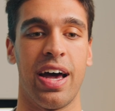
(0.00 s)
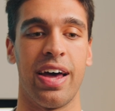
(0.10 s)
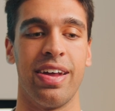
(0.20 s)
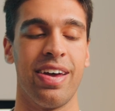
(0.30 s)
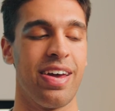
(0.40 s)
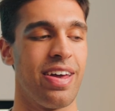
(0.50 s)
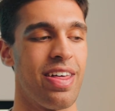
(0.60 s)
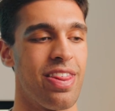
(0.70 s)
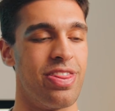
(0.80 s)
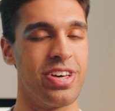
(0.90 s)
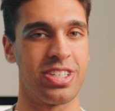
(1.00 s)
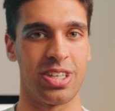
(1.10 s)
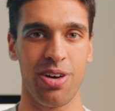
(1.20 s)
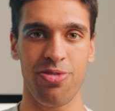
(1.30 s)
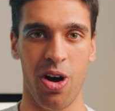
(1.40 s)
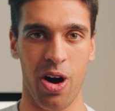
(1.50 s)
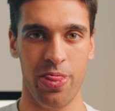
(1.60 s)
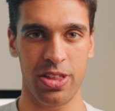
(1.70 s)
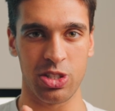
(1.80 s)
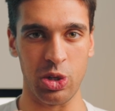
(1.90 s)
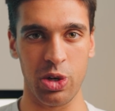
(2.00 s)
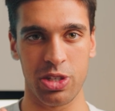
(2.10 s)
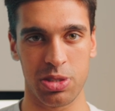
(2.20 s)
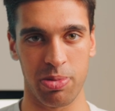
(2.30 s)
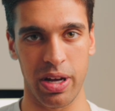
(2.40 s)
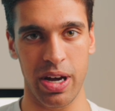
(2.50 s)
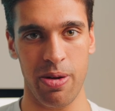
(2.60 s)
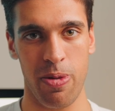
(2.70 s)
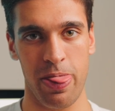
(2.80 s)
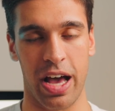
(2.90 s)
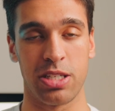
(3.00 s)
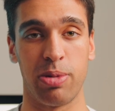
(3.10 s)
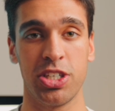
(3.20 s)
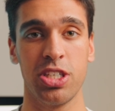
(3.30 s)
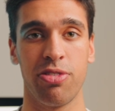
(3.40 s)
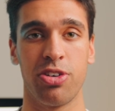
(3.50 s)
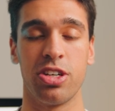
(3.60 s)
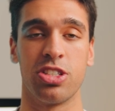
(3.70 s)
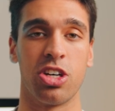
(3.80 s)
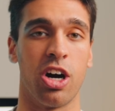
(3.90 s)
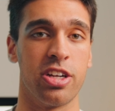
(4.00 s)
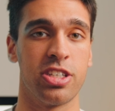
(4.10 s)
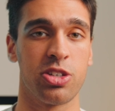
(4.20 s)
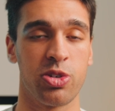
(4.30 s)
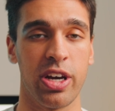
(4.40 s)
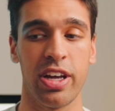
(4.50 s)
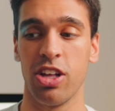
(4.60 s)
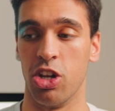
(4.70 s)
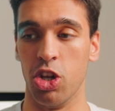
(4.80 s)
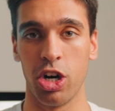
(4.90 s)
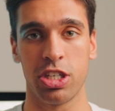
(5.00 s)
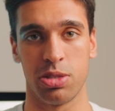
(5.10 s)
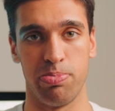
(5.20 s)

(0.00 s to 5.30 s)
that the stuff on the Studio Display, especially if you're into content creating, looks